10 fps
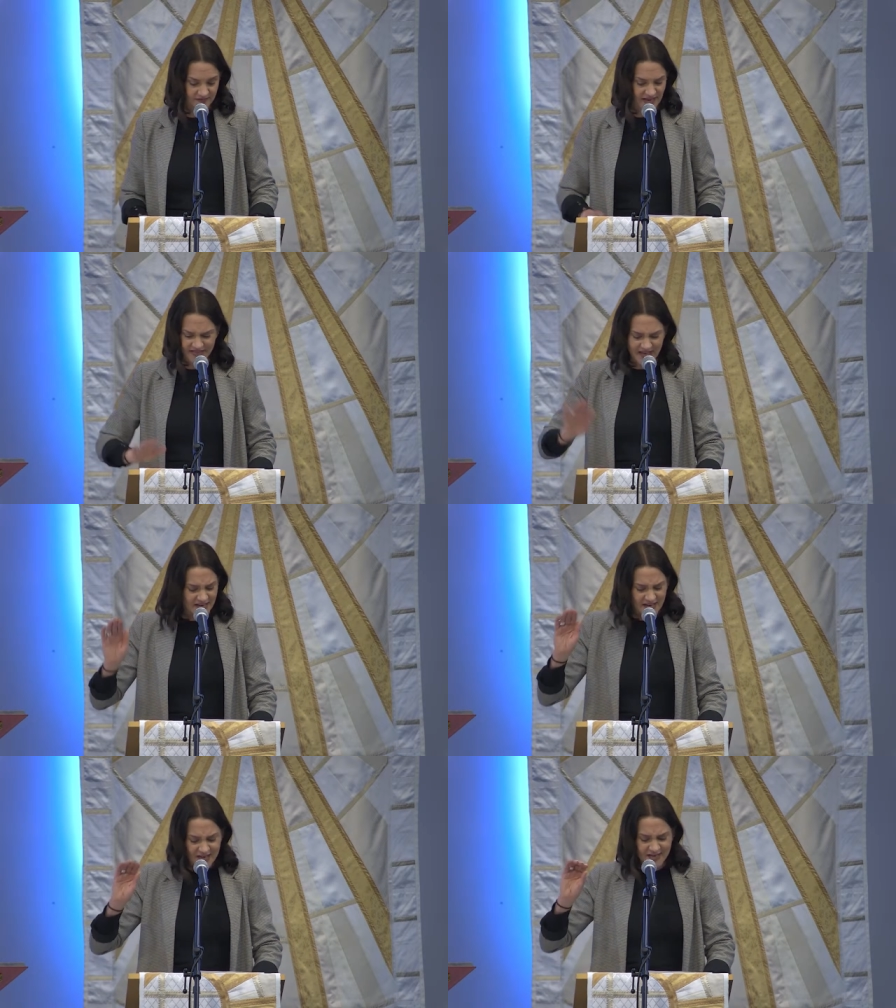and that
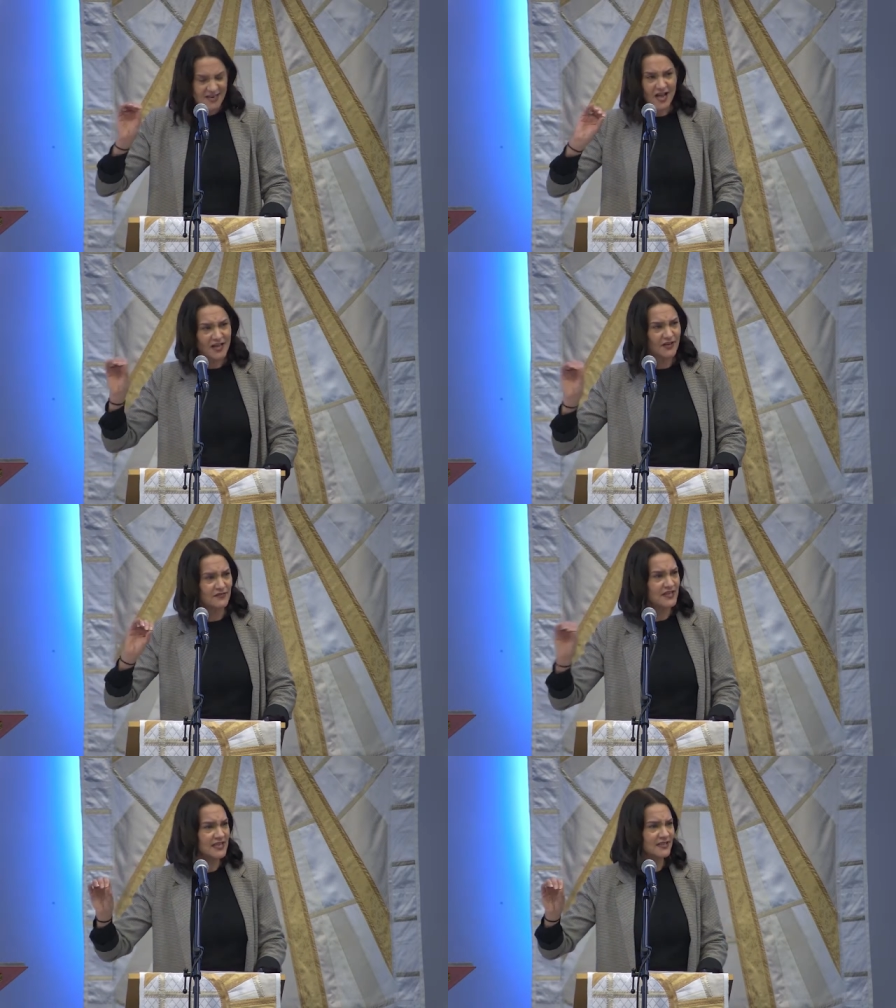none of
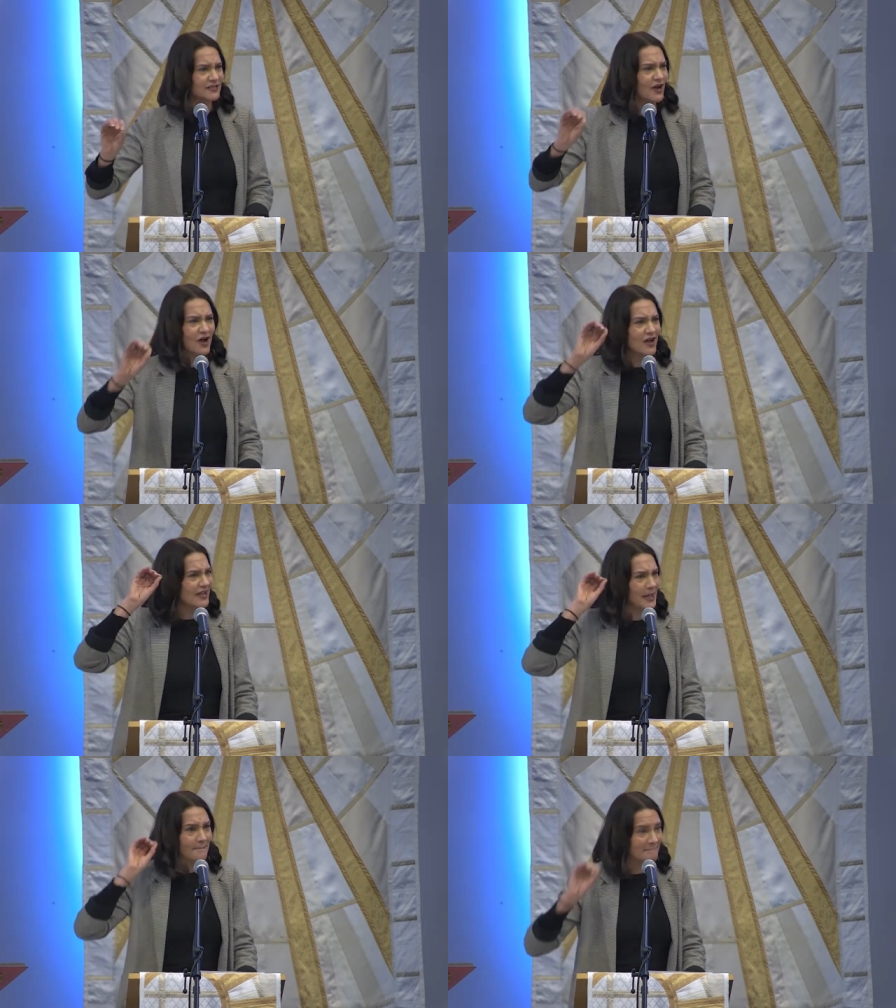these
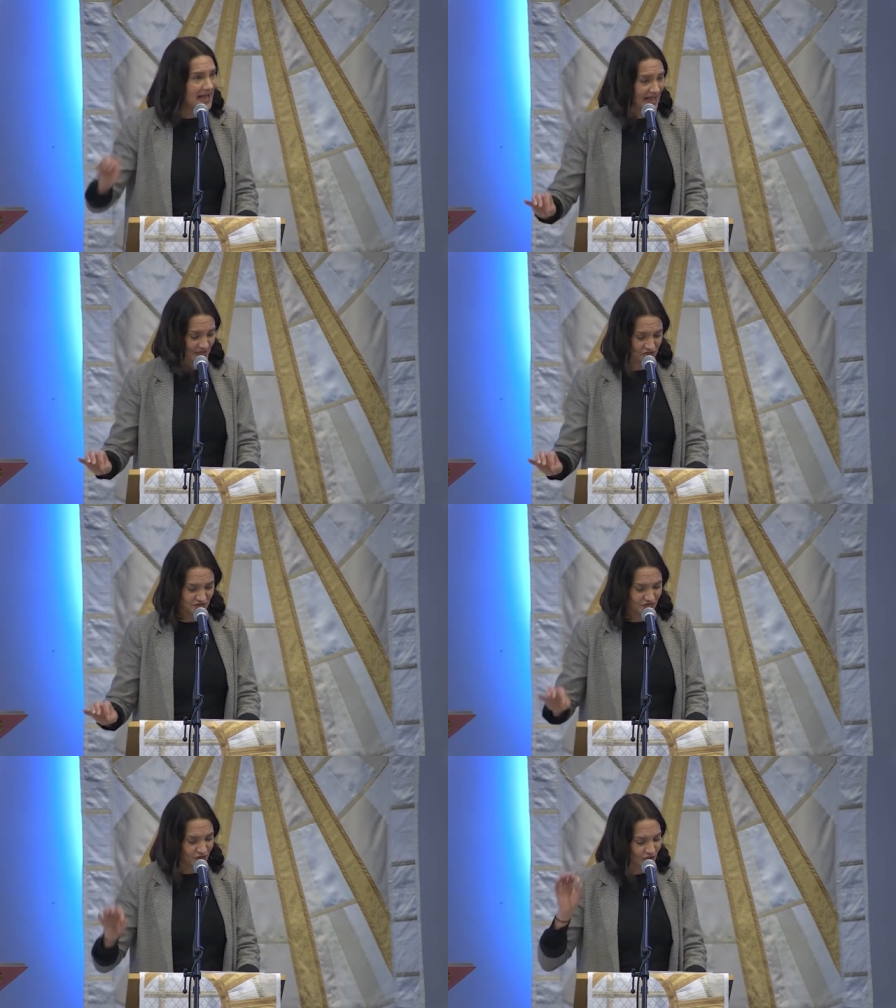can
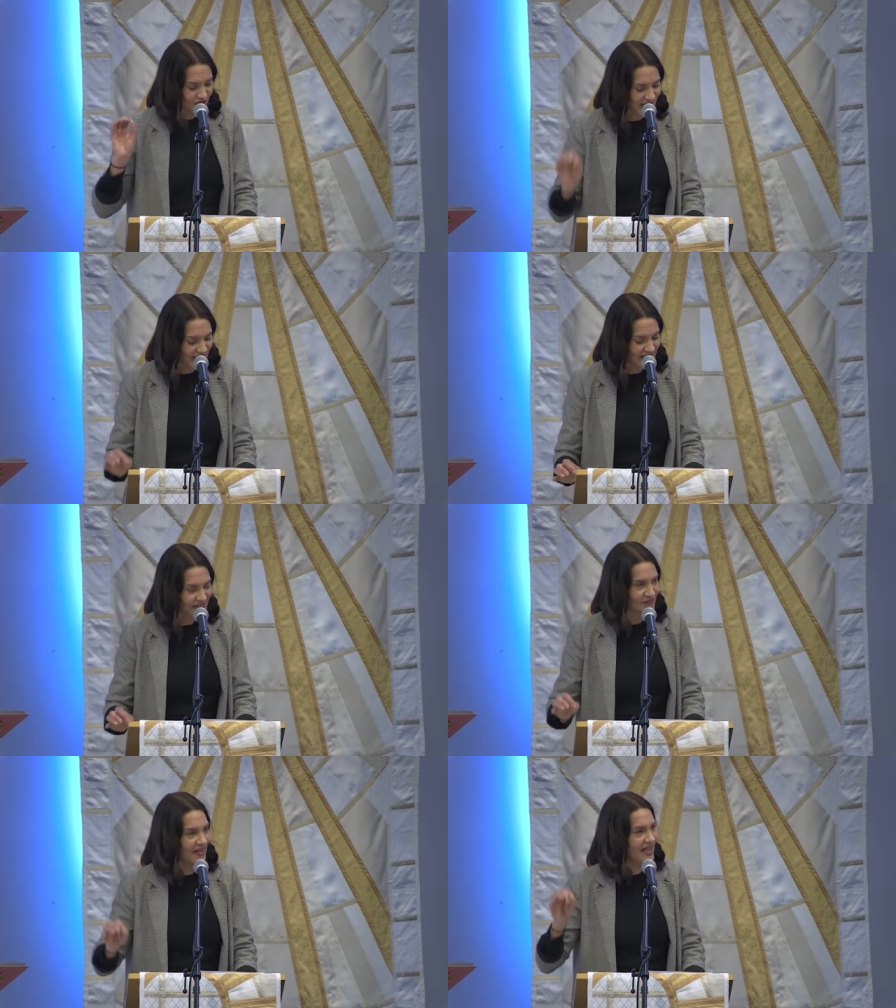match the
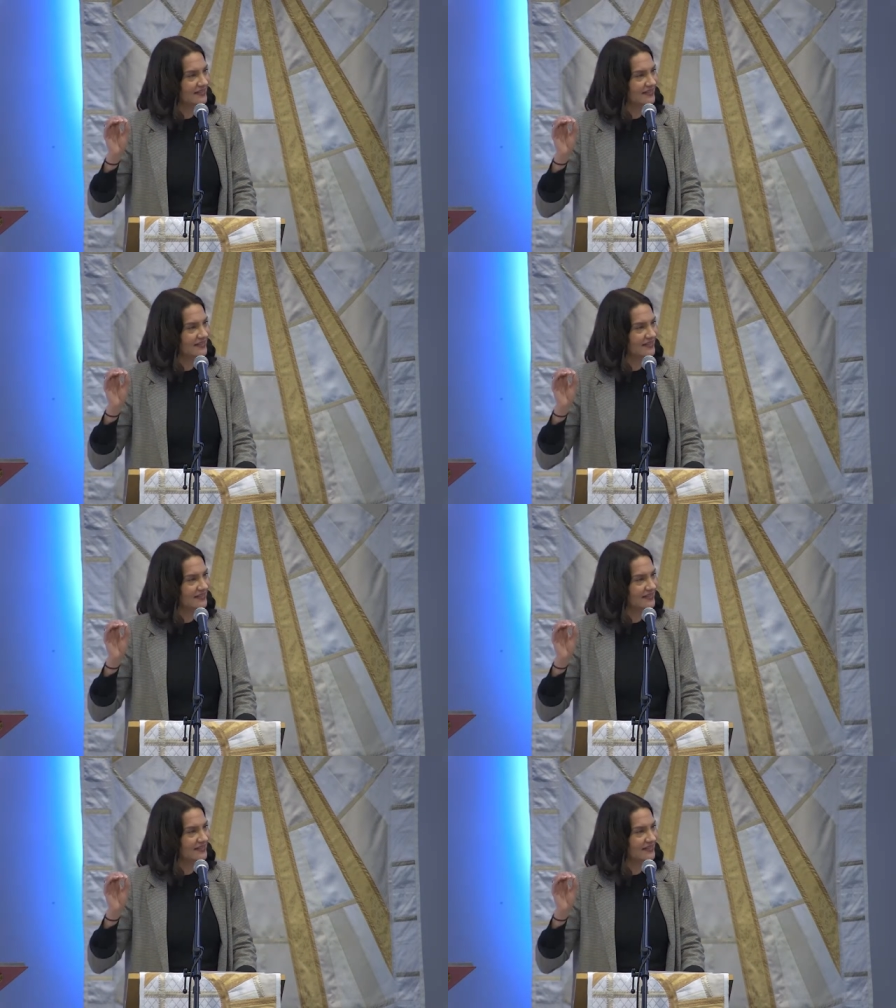creative and